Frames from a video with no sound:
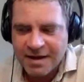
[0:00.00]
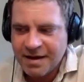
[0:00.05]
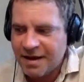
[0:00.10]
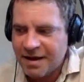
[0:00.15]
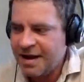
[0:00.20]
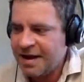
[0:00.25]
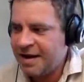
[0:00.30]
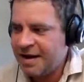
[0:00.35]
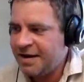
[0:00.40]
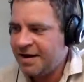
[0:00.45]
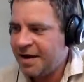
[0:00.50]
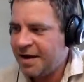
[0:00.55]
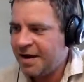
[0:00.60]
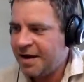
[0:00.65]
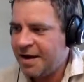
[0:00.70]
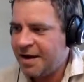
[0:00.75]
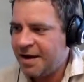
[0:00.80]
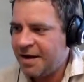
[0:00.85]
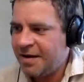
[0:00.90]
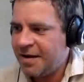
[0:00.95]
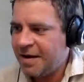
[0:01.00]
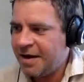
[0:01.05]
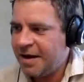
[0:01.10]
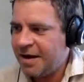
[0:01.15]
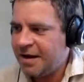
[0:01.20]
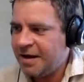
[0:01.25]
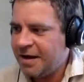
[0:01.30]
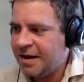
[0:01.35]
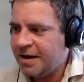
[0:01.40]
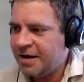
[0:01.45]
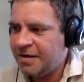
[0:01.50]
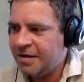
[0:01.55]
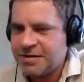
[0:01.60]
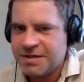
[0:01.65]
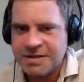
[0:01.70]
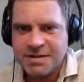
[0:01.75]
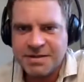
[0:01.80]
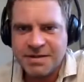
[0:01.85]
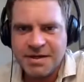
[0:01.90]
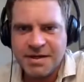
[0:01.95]
Yeah. And, uh, you know,
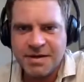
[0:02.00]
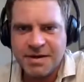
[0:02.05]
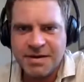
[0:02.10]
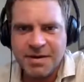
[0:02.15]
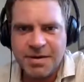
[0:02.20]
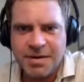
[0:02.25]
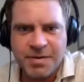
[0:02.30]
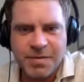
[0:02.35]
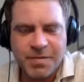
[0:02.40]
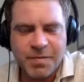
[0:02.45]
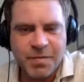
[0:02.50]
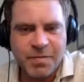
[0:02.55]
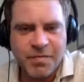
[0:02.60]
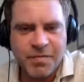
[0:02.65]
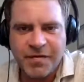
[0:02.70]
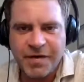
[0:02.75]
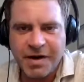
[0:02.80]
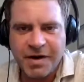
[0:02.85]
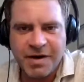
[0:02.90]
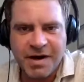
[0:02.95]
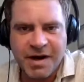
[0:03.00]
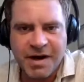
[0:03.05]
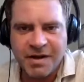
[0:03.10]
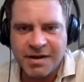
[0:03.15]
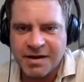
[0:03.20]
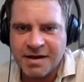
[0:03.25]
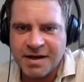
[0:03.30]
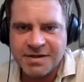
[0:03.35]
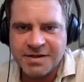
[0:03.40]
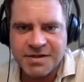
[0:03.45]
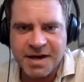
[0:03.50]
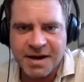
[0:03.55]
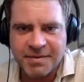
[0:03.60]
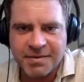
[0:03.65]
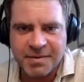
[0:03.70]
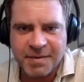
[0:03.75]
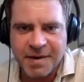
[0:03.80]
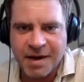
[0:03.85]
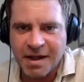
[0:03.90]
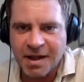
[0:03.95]
just figuring out the next
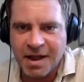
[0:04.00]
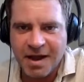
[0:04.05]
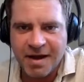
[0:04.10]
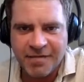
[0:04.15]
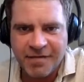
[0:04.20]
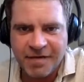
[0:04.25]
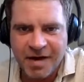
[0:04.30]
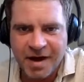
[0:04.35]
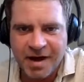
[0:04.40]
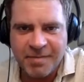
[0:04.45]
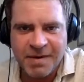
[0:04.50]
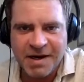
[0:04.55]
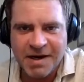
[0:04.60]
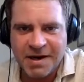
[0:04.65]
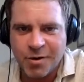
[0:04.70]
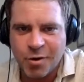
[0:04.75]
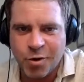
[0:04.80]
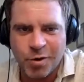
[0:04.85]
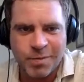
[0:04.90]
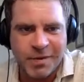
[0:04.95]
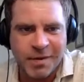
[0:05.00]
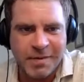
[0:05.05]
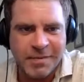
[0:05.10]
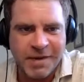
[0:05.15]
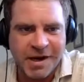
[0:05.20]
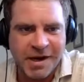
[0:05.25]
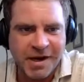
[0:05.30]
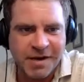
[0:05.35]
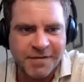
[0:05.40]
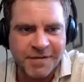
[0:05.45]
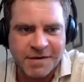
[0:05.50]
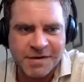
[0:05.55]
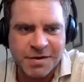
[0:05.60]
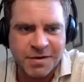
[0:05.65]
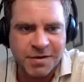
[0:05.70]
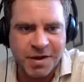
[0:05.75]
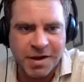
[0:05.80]
chapter of my life. I've been in corporate media for too